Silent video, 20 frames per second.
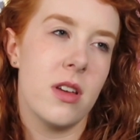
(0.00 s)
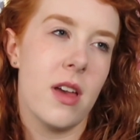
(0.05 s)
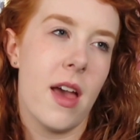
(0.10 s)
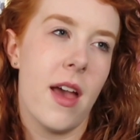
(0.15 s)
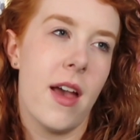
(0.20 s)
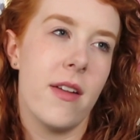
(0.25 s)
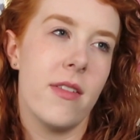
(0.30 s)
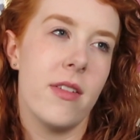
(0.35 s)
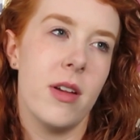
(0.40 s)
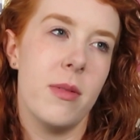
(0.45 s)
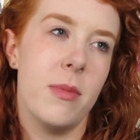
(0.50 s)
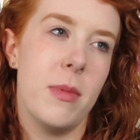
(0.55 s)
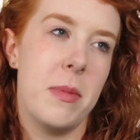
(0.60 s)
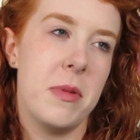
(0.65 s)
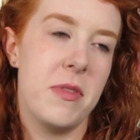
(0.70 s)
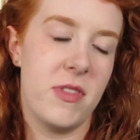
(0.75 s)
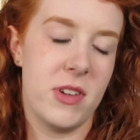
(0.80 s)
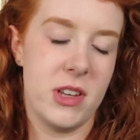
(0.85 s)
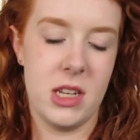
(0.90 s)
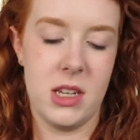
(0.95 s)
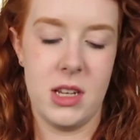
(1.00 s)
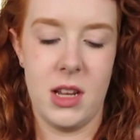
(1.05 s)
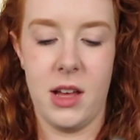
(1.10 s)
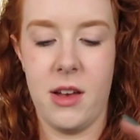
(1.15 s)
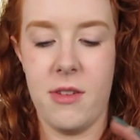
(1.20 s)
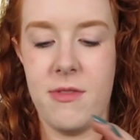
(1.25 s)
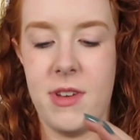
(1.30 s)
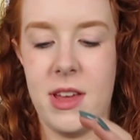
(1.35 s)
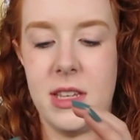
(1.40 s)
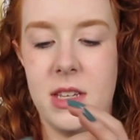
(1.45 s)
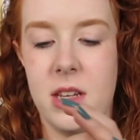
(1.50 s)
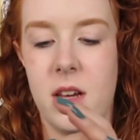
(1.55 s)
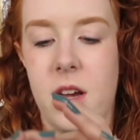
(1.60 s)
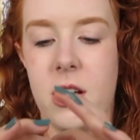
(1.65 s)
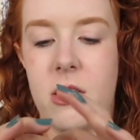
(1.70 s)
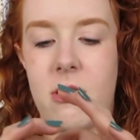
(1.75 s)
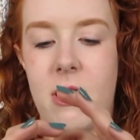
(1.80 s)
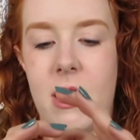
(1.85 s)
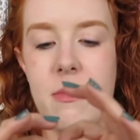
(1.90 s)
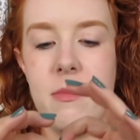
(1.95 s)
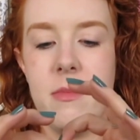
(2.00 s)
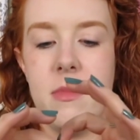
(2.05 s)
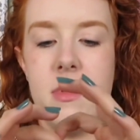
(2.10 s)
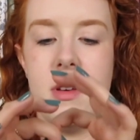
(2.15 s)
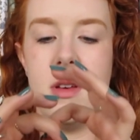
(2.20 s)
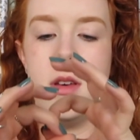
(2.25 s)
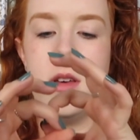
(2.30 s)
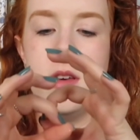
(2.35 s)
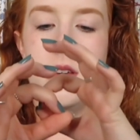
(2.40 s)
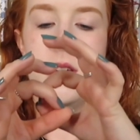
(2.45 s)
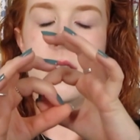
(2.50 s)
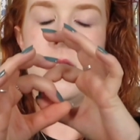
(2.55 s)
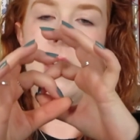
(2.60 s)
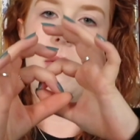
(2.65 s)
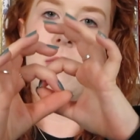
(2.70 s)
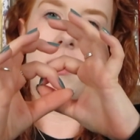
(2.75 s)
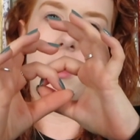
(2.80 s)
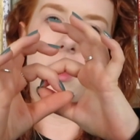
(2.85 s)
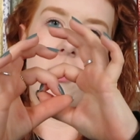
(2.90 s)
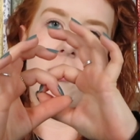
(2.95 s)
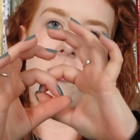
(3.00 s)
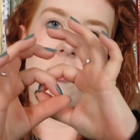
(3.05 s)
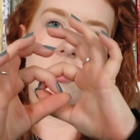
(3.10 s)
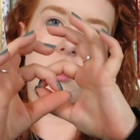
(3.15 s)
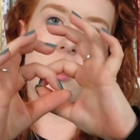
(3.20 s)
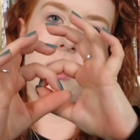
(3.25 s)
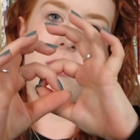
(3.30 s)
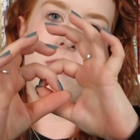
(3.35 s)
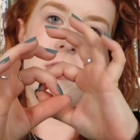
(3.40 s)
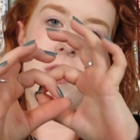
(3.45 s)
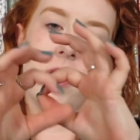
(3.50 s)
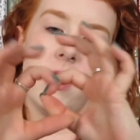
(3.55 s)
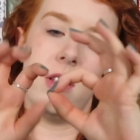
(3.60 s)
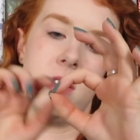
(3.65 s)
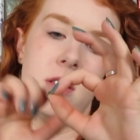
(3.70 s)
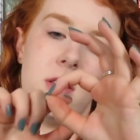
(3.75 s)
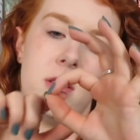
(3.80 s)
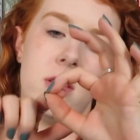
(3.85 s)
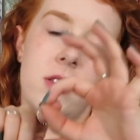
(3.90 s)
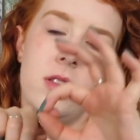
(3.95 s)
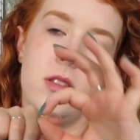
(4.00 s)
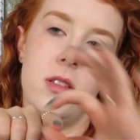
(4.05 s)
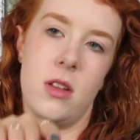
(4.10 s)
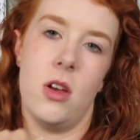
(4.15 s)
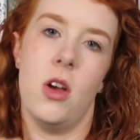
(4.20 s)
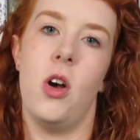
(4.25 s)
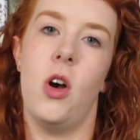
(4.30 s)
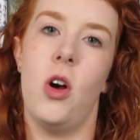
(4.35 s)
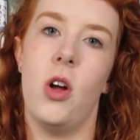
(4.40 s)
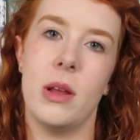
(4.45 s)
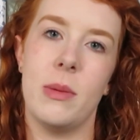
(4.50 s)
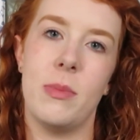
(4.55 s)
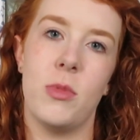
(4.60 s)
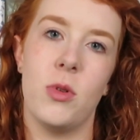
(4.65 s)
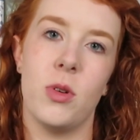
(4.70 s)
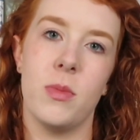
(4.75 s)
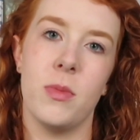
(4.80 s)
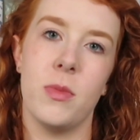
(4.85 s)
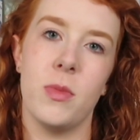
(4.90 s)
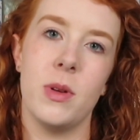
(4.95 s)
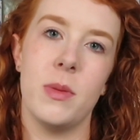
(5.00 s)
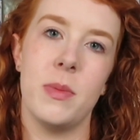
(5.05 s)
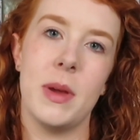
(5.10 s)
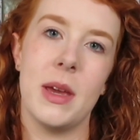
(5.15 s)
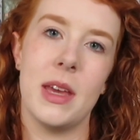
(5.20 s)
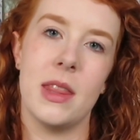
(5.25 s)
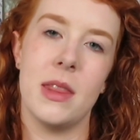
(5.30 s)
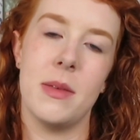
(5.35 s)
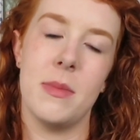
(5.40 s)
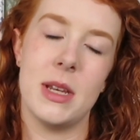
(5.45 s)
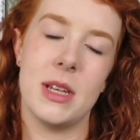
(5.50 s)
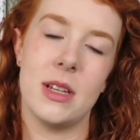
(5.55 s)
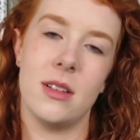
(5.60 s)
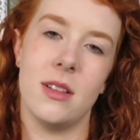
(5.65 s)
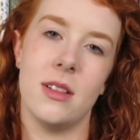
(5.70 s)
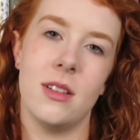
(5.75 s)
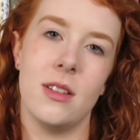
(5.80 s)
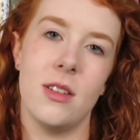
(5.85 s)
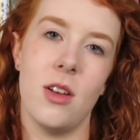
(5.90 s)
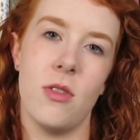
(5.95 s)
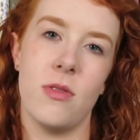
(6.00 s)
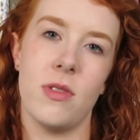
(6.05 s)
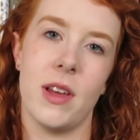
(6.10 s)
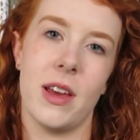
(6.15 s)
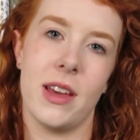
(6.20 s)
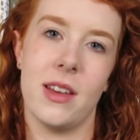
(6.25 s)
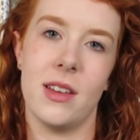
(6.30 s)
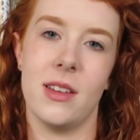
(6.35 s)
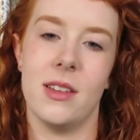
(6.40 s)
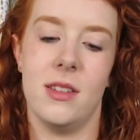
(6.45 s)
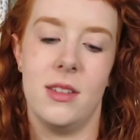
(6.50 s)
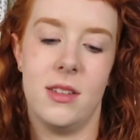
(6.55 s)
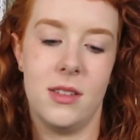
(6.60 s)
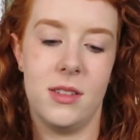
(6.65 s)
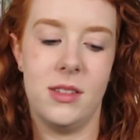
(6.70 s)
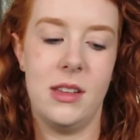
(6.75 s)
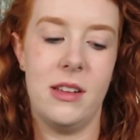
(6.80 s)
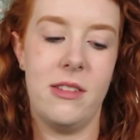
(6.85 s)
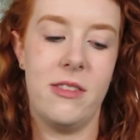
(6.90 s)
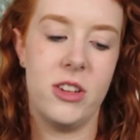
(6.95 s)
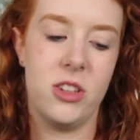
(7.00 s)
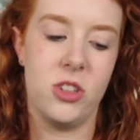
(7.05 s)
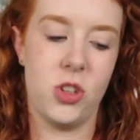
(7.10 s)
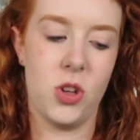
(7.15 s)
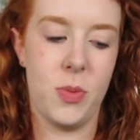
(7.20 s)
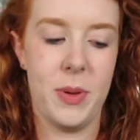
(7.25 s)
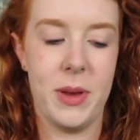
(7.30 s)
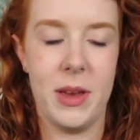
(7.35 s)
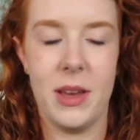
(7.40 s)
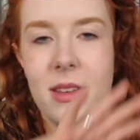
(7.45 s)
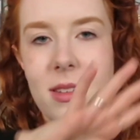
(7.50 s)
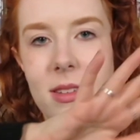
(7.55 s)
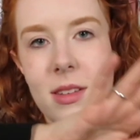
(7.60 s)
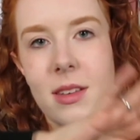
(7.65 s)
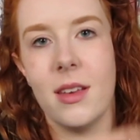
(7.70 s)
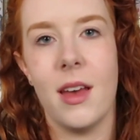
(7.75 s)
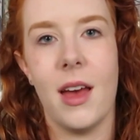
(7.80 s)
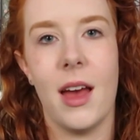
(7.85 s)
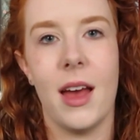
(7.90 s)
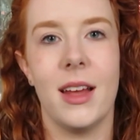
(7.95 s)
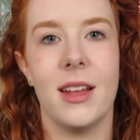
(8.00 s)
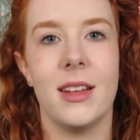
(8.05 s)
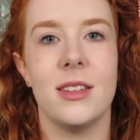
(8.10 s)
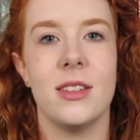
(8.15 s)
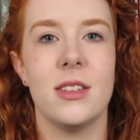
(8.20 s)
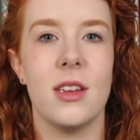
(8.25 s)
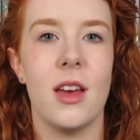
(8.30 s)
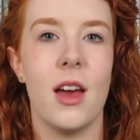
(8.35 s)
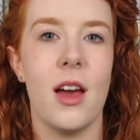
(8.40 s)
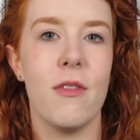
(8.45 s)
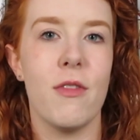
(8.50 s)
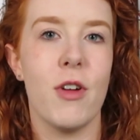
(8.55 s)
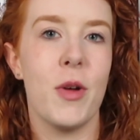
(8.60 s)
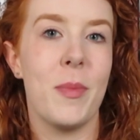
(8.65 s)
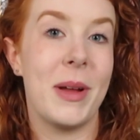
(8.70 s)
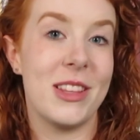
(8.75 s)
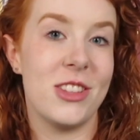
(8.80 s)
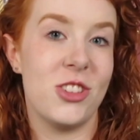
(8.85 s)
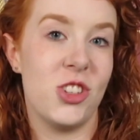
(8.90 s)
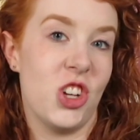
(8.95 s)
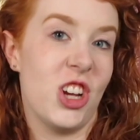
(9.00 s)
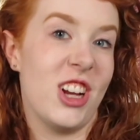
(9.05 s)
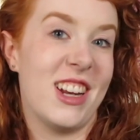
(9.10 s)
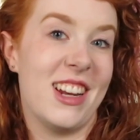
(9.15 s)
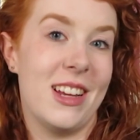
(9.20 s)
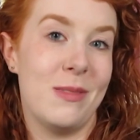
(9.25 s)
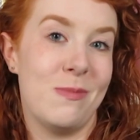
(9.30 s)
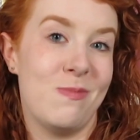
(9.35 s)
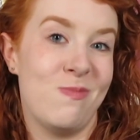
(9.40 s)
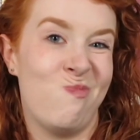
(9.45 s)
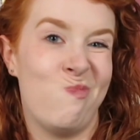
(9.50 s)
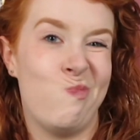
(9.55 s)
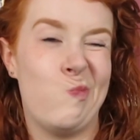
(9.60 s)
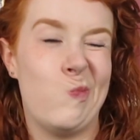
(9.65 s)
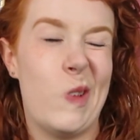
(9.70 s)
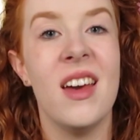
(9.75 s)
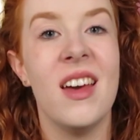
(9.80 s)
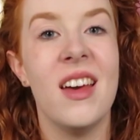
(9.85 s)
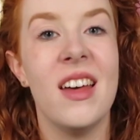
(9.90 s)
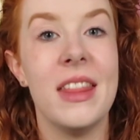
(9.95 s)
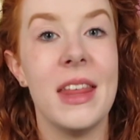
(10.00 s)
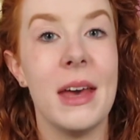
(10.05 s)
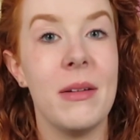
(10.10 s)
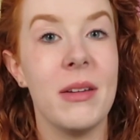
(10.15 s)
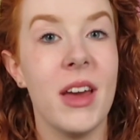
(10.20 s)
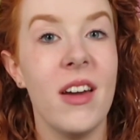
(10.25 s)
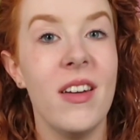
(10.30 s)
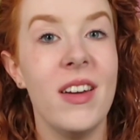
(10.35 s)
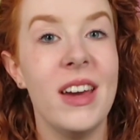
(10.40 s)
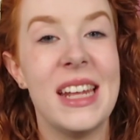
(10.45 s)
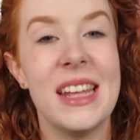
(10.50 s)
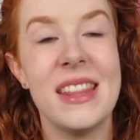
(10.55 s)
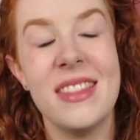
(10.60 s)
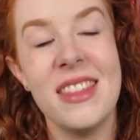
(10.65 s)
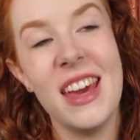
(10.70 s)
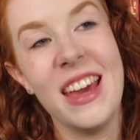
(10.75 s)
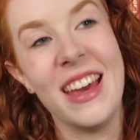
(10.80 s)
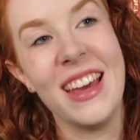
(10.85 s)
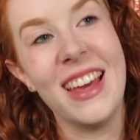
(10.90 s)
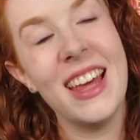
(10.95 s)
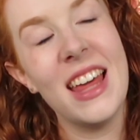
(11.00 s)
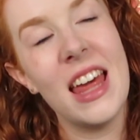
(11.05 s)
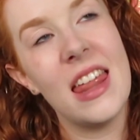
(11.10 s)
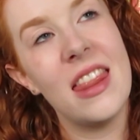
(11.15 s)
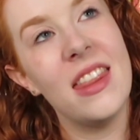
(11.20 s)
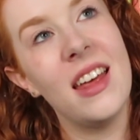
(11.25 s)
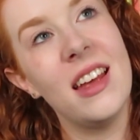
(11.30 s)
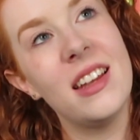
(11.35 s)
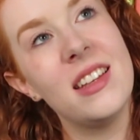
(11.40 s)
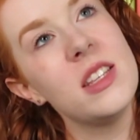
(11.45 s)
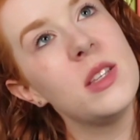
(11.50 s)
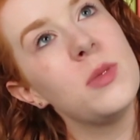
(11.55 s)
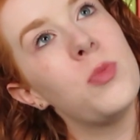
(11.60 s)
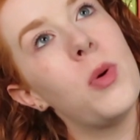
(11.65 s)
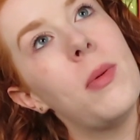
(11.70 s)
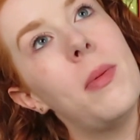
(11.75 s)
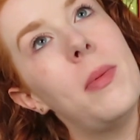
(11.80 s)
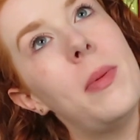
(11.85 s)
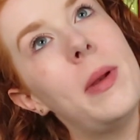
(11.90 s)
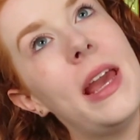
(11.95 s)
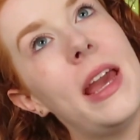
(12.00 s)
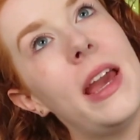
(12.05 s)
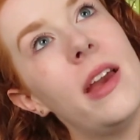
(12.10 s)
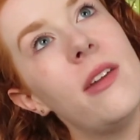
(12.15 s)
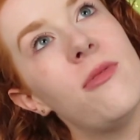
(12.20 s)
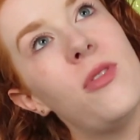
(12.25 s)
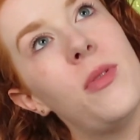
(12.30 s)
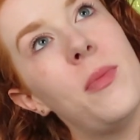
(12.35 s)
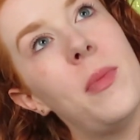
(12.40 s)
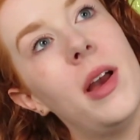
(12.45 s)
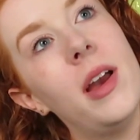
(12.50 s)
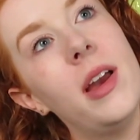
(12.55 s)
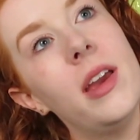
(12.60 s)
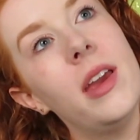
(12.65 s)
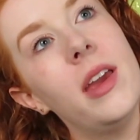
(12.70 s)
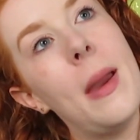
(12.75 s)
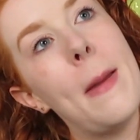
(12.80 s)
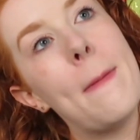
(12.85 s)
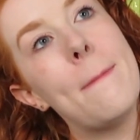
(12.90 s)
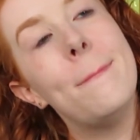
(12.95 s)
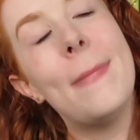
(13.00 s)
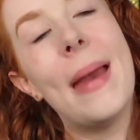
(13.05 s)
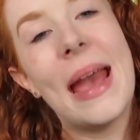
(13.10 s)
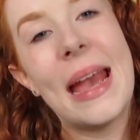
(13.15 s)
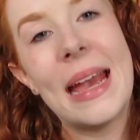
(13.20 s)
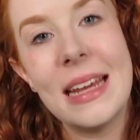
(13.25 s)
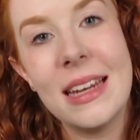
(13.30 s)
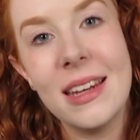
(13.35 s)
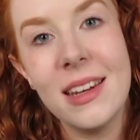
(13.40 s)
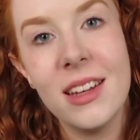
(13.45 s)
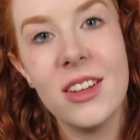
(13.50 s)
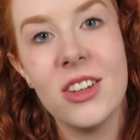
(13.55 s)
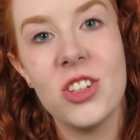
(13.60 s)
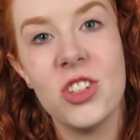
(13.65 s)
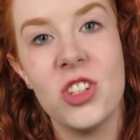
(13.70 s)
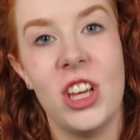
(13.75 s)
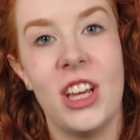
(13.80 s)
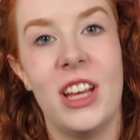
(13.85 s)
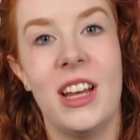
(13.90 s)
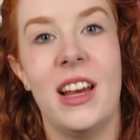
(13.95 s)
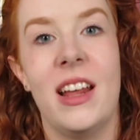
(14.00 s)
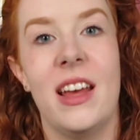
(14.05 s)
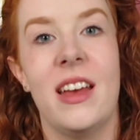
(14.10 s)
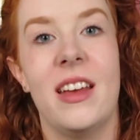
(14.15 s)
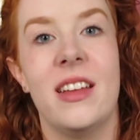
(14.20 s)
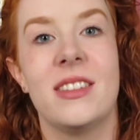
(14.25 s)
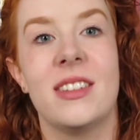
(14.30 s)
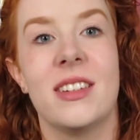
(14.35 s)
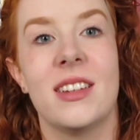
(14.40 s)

area. Maybe if I did like a Venn diagram, they would like cross over, and Holly Bourne would be in the middle of like serious topics and a romance chick lit. There we go, and I think that is probably it for my main chick lit